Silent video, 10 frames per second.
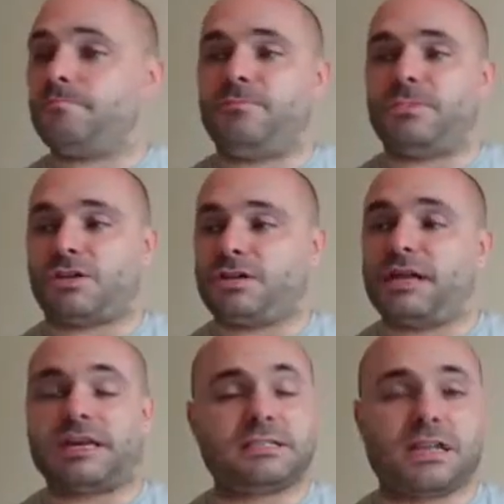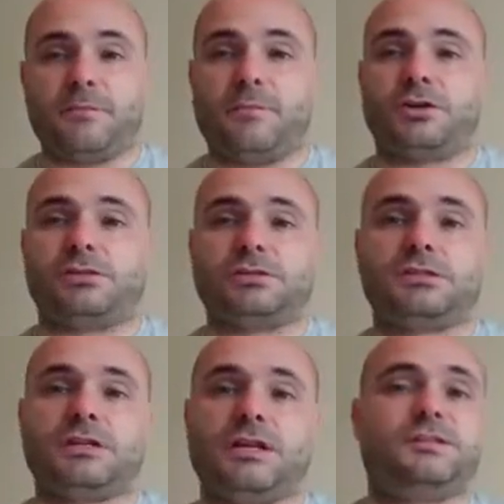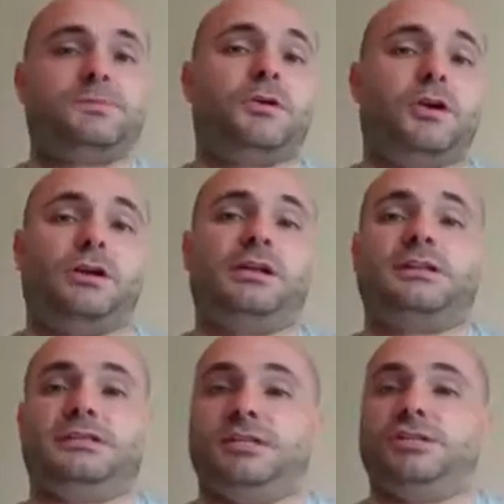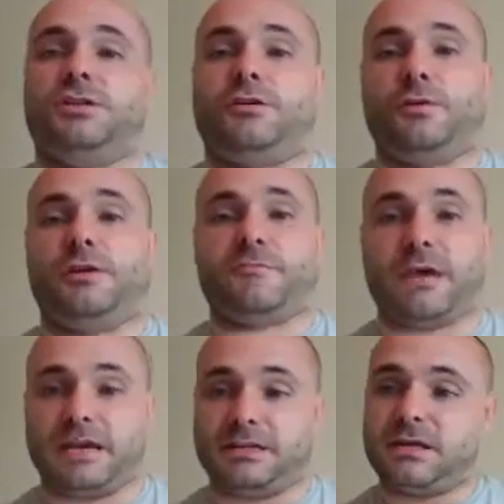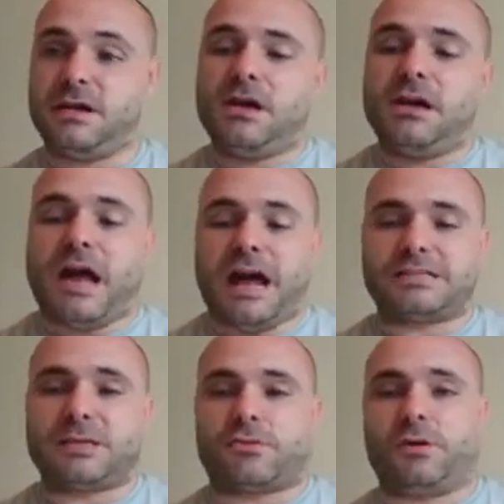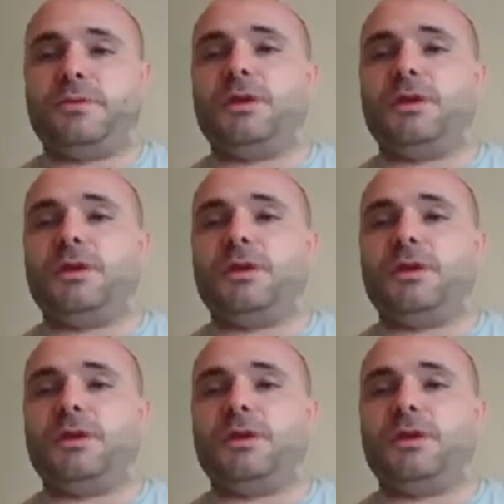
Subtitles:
nothing against Night Models. It's purely a decision that we've made as a group